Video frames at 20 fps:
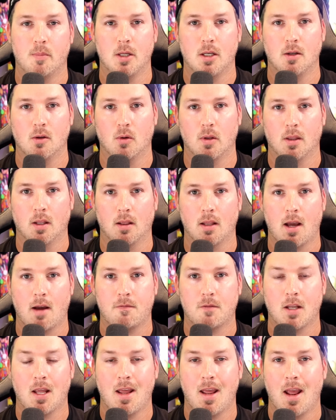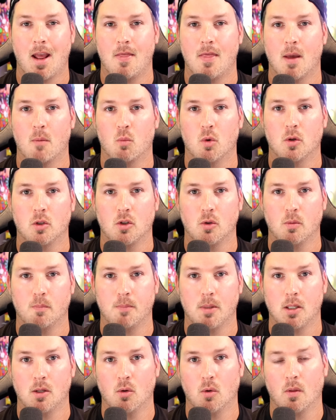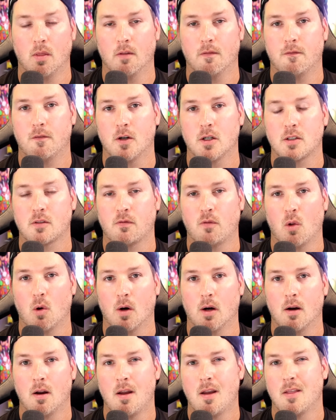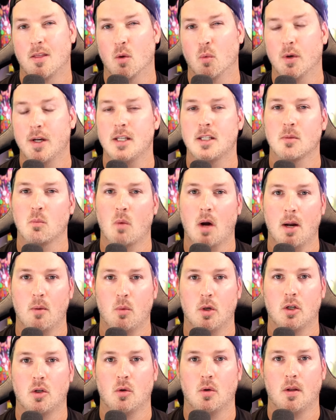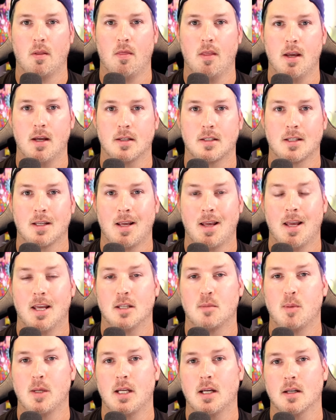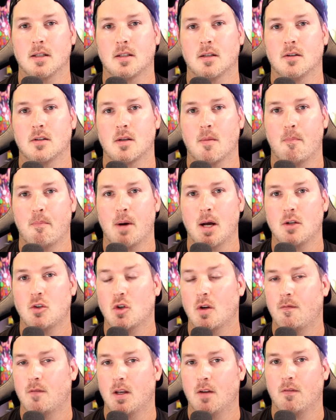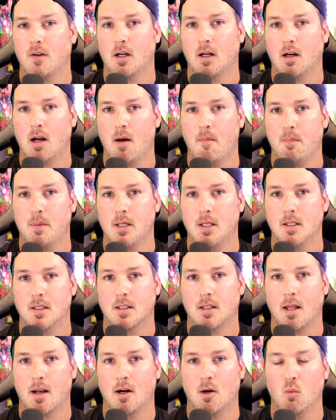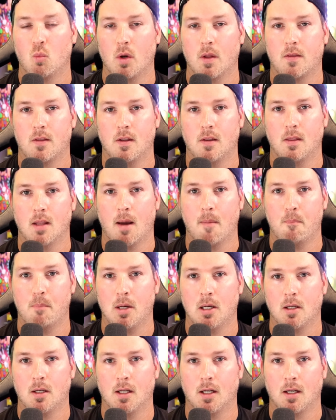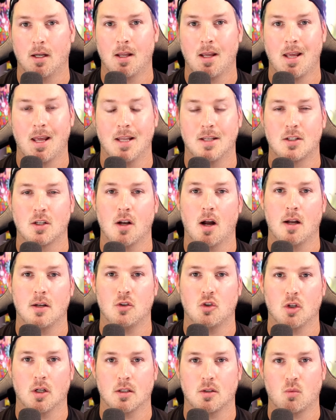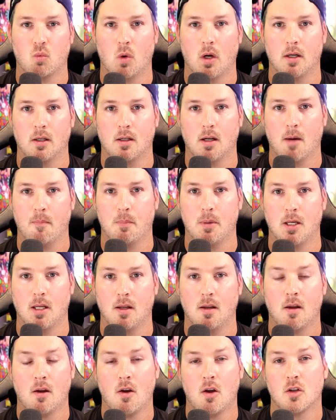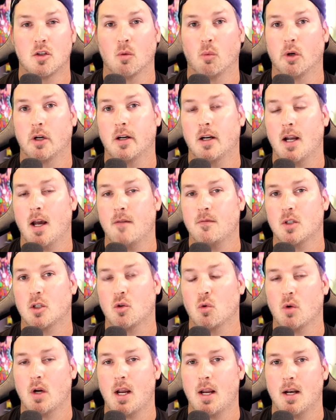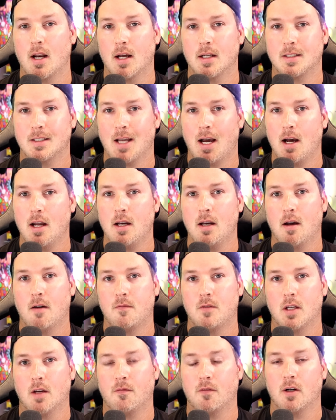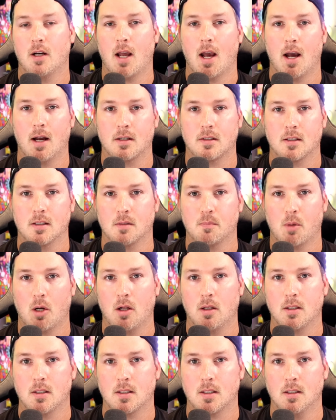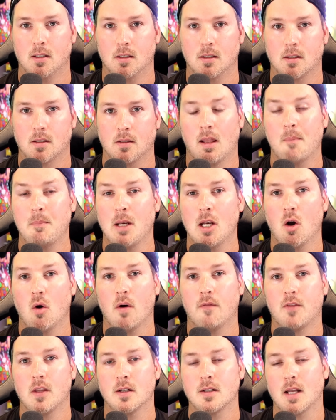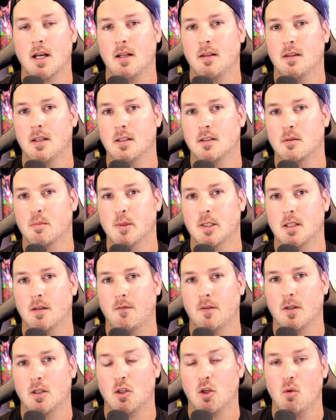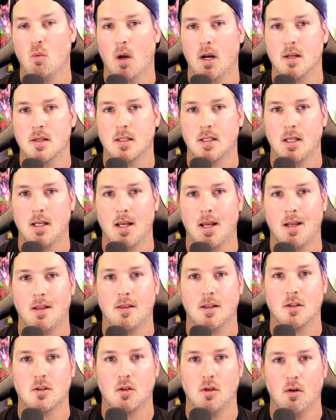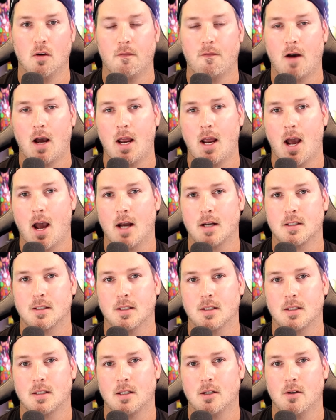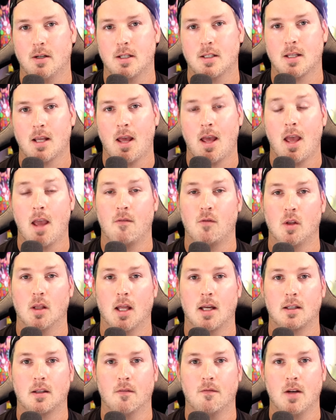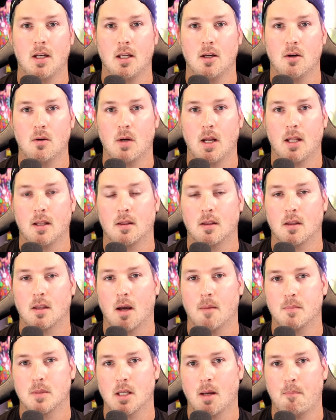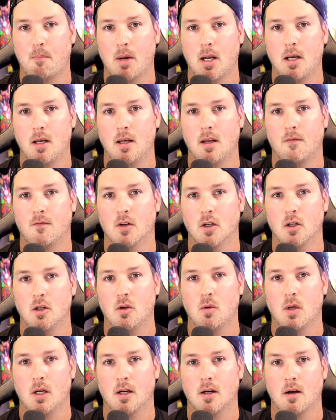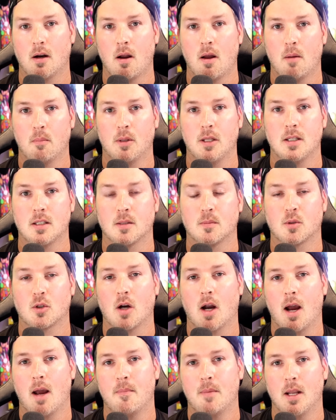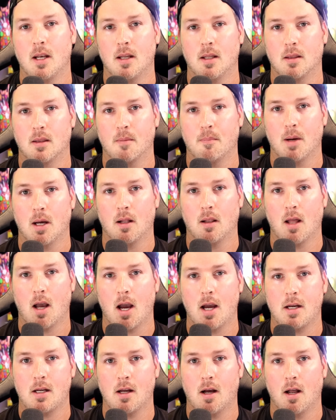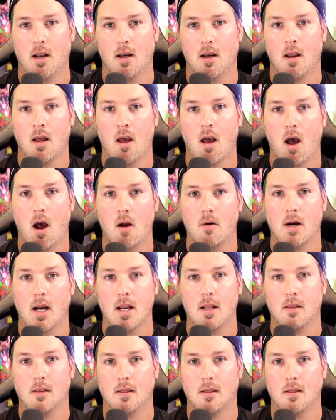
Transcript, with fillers: be doing the left, and then we'll do be doing the first floor. The reason why we're doing this is because there's a bunch of different companies that are within that building. It's not just one company. So we're going to have to create a ton of different access policies. Let me know if there's anything specific you want to see in this Unifi Access series. If you like the video, hit the thumbs up button. If you're new here, please subscribe and hit the bell icon. All right,